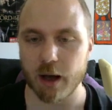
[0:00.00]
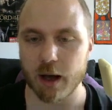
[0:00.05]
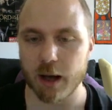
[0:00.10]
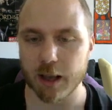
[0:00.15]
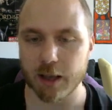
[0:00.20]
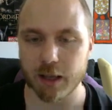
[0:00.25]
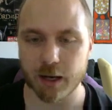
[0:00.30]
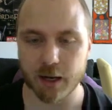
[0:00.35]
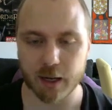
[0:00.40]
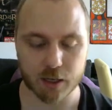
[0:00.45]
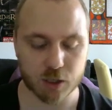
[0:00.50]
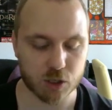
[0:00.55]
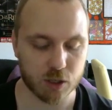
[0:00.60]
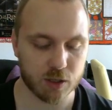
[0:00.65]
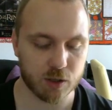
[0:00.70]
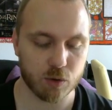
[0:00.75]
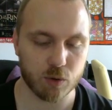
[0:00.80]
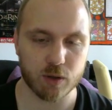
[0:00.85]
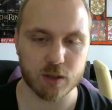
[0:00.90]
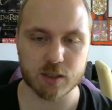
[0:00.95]
I can actually
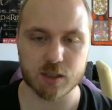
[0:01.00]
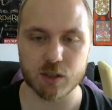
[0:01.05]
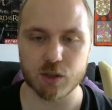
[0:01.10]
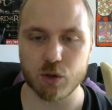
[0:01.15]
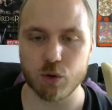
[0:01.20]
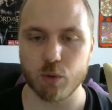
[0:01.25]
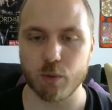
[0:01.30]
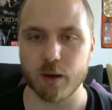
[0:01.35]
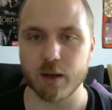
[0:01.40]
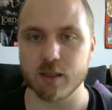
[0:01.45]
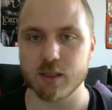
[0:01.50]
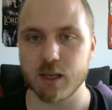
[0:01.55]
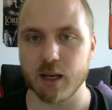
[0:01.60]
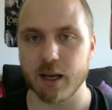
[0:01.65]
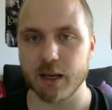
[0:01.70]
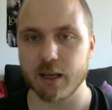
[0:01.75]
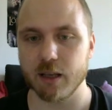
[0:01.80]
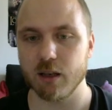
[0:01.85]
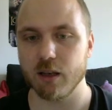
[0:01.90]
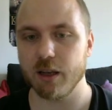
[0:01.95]
do this in 2 ways.
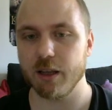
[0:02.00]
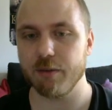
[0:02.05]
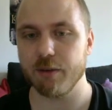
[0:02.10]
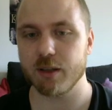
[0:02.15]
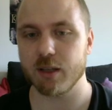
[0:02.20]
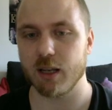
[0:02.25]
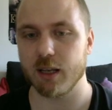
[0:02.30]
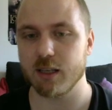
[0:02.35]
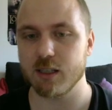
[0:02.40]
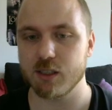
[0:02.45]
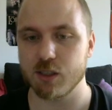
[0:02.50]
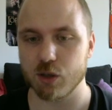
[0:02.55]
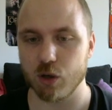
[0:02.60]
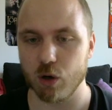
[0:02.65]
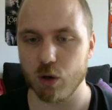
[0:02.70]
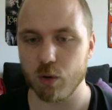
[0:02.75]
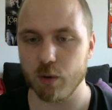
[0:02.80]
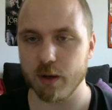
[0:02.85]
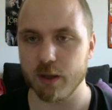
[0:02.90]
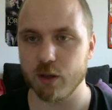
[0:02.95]
I can leave it like
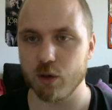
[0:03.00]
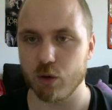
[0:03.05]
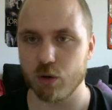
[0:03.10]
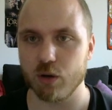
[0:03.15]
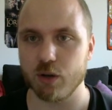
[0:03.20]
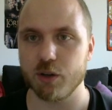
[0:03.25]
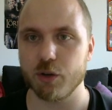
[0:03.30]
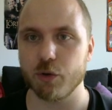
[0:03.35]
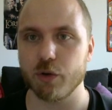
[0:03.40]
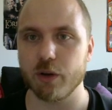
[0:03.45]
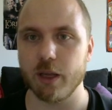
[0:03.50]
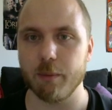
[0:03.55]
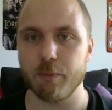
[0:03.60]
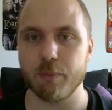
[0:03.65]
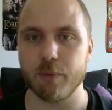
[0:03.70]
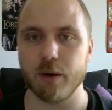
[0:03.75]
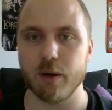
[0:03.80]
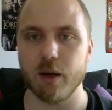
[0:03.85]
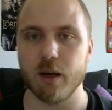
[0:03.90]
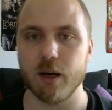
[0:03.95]
so in order to keep